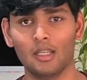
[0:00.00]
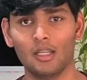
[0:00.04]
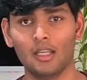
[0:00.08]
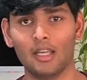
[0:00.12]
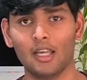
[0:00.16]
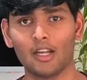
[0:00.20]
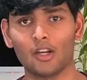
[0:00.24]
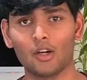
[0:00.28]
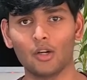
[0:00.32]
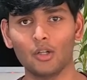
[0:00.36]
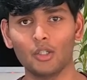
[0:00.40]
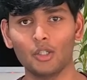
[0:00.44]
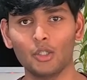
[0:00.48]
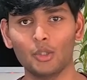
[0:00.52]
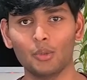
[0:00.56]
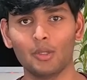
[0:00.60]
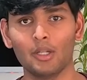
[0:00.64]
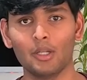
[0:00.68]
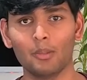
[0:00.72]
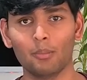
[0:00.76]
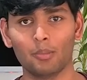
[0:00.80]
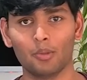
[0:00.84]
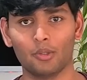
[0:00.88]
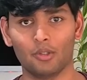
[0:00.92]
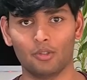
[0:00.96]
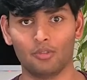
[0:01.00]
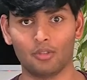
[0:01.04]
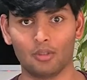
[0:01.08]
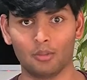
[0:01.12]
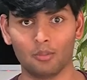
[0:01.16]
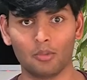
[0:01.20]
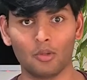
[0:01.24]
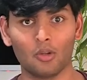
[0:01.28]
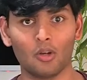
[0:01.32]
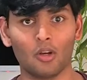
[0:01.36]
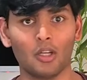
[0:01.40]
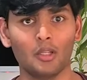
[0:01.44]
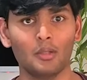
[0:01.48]
According to a report from
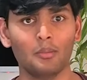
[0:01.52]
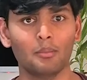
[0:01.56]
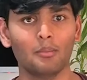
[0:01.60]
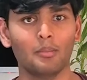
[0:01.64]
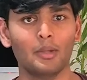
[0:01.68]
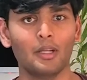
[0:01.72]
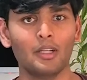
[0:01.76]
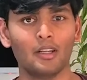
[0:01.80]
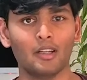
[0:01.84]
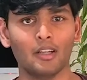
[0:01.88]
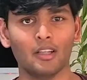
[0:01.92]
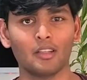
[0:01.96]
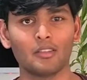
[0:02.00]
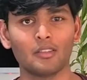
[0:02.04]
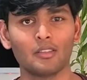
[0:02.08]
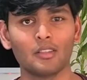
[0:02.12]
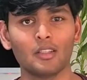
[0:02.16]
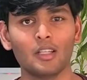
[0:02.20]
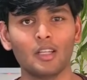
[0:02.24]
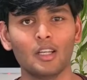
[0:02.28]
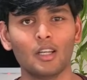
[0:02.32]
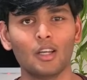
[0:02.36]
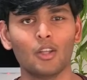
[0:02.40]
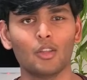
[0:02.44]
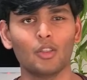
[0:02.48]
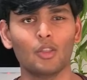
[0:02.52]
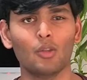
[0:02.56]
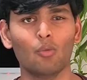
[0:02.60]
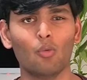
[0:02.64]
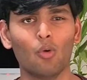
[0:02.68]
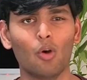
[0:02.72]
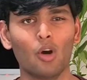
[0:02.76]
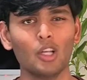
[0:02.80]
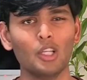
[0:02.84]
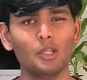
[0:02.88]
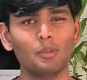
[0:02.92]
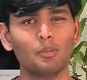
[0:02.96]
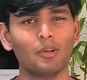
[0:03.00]
Coinmetrics, the
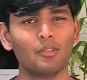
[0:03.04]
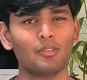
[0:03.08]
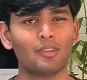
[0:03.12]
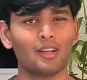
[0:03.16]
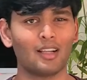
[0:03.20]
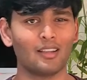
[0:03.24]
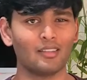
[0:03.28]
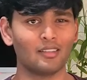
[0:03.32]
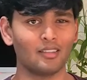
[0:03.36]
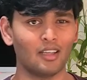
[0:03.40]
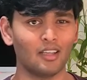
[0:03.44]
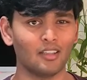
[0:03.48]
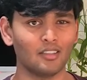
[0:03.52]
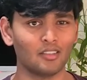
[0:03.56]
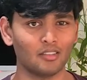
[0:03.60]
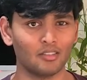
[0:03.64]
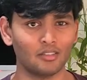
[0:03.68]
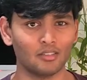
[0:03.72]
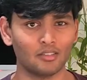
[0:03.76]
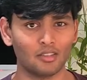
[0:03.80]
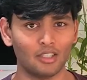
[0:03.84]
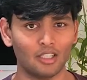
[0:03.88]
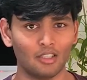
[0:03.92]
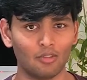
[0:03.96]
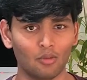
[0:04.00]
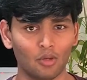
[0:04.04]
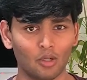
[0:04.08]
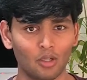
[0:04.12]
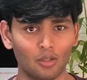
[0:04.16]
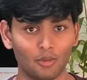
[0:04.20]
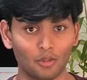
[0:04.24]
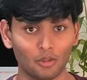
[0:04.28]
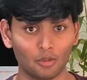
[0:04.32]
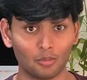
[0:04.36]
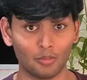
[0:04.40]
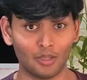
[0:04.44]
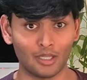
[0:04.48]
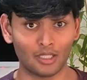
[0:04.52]
volume of transactions
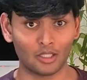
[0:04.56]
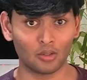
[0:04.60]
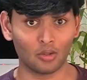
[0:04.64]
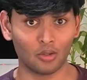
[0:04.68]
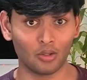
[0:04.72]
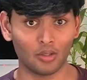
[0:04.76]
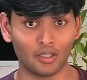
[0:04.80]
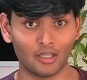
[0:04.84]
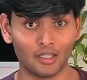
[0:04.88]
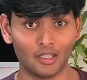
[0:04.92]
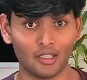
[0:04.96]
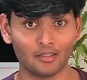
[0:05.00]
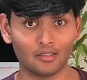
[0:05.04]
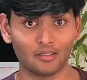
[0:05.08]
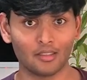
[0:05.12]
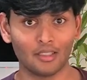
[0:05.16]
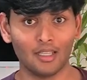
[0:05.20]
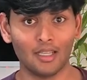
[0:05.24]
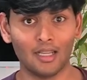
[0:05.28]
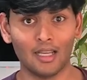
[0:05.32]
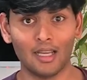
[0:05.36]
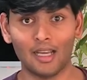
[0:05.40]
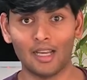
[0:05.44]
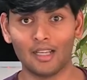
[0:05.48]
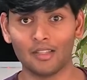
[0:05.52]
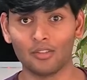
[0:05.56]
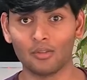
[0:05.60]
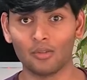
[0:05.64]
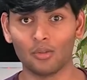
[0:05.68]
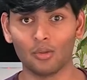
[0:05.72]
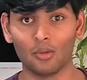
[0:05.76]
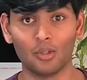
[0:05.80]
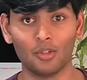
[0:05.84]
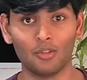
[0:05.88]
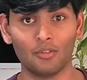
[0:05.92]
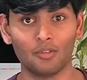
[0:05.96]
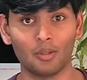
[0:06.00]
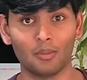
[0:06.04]
involving smart contracts has
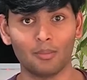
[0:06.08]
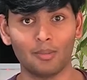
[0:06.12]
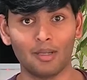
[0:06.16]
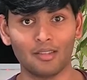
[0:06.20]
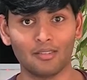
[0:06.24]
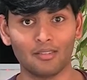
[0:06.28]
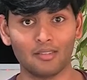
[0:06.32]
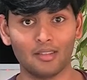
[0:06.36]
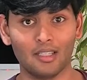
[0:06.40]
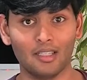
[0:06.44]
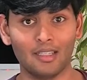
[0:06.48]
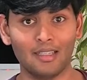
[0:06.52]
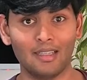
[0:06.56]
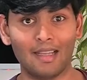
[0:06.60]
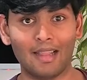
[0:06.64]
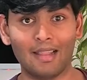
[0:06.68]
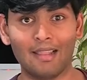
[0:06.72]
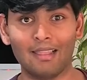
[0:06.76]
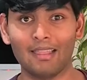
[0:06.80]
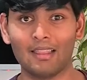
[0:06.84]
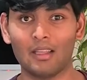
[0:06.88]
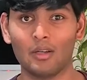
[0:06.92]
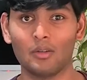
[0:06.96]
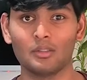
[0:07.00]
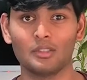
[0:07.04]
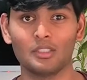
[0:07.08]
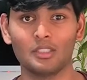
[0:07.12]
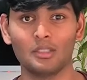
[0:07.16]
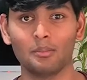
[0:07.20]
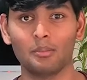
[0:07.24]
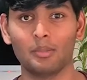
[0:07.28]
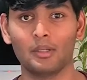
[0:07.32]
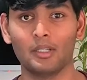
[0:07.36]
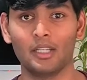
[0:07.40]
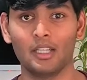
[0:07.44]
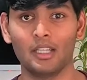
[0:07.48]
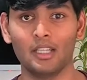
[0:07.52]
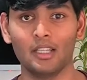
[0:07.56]
soared from less than 10,000
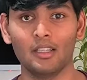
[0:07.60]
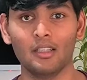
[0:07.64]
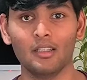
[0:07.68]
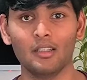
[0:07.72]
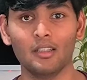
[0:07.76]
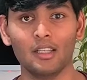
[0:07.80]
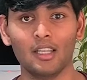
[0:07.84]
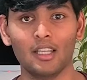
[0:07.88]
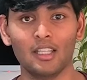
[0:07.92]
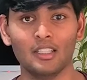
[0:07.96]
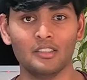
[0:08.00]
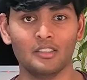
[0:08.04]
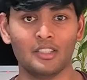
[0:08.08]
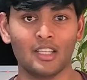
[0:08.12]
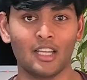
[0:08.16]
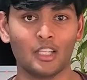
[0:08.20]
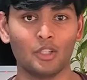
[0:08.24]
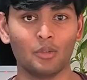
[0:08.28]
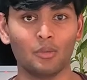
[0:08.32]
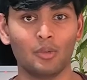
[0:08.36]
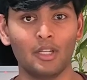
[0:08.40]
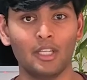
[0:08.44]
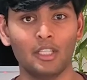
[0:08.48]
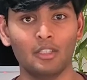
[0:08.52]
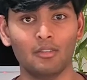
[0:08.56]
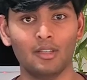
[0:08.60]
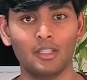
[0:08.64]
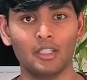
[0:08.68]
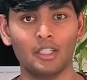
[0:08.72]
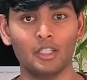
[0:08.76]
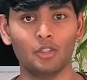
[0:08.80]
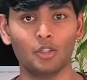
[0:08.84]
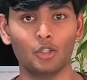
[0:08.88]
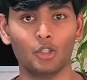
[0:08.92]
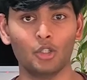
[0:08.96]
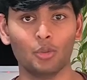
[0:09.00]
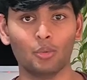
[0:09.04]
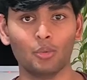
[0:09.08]
per day in January
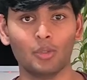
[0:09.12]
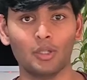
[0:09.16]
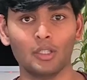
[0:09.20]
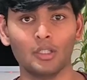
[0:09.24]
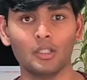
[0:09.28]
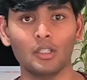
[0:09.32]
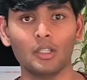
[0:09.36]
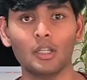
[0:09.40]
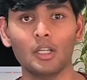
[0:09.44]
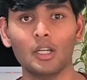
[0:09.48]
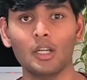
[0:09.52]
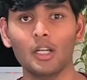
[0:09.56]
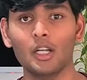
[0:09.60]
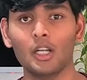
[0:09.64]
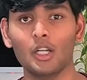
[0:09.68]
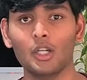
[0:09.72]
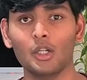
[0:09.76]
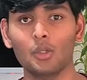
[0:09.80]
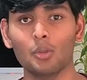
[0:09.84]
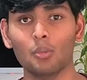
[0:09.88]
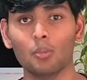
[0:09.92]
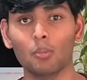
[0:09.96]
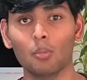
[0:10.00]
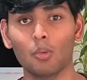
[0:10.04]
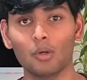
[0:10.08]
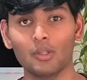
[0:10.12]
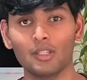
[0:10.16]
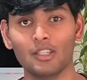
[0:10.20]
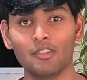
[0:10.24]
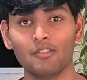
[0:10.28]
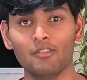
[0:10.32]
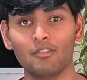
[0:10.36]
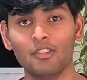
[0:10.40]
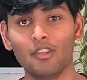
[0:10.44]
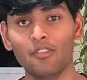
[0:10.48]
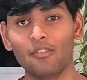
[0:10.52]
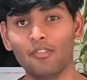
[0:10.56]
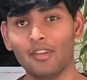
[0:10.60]
2021 to more than
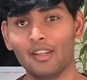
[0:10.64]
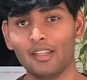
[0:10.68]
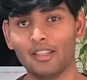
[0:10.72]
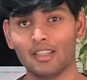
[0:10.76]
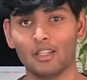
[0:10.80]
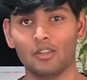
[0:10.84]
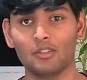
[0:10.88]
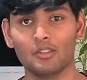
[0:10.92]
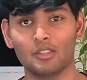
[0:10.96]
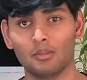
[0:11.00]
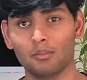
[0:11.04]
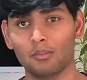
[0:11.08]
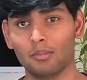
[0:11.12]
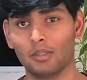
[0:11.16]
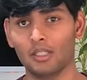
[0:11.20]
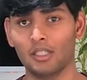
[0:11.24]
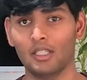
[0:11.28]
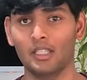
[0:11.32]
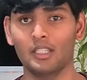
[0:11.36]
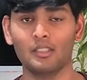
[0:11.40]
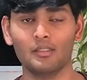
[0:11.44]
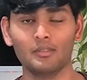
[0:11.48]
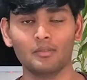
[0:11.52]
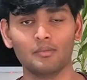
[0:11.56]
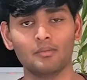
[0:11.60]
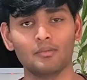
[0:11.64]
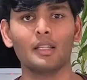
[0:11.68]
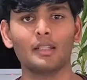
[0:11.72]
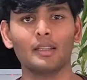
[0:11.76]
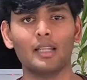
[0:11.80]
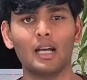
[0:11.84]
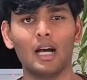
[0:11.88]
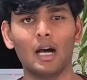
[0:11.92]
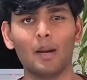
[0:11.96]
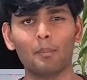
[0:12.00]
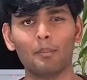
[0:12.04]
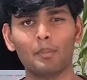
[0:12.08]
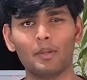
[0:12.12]
50,000 per day. The
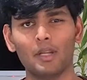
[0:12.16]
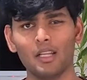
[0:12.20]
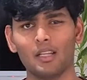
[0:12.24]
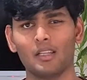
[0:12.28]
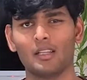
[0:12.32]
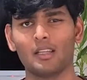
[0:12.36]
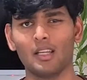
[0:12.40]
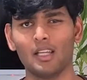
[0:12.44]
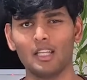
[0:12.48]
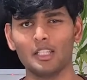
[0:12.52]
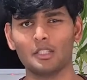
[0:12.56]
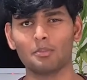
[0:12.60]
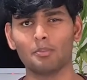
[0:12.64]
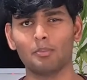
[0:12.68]
uptick is